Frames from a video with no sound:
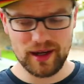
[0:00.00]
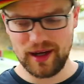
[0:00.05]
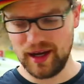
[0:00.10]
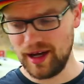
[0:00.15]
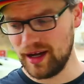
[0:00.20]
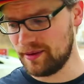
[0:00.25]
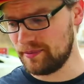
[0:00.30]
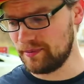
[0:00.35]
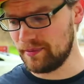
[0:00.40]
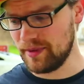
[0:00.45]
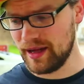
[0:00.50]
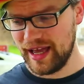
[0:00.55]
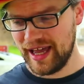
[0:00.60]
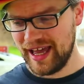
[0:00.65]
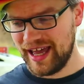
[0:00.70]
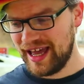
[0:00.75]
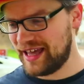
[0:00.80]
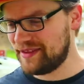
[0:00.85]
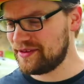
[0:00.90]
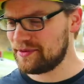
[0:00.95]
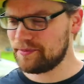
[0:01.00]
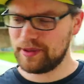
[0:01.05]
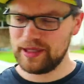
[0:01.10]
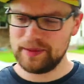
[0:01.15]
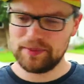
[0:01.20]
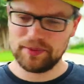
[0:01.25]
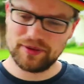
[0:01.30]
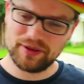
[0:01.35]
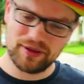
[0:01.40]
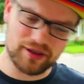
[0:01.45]
Um, And then
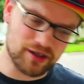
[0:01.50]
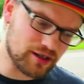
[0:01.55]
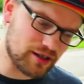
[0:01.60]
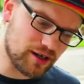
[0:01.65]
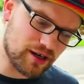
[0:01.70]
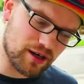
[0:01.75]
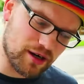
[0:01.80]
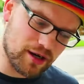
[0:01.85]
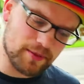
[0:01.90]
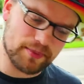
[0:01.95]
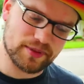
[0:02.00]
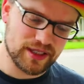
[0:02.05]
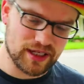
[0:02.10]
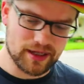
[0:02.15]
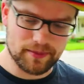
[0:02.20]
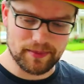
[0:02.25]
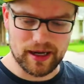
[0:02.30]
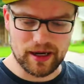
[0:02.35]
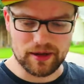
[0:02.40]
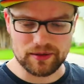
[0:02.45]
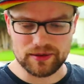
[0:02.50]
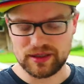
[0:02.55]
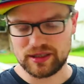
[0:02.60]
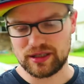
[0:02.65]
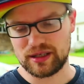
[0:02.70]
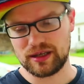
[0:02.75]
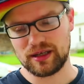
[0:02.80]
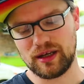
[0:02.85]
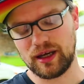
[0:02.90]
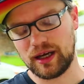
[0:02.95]
people are, are upset about
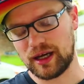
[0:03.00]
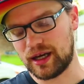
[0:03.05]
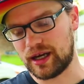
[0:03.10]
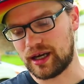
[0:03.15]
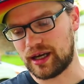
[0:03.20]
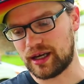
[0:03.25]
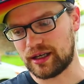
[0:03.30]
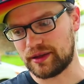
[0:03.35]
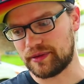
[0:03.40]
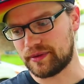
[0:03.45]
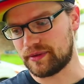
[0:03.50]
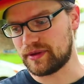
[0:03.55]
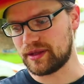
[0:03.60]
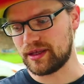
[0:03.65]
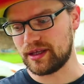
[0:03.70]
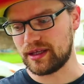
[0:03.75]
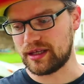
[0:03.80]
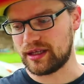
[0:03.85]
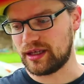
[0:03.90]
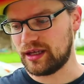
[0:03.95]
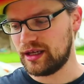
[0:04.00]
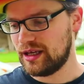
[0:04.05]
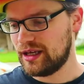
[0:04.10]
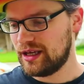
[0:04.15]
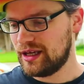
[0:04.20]
uh, the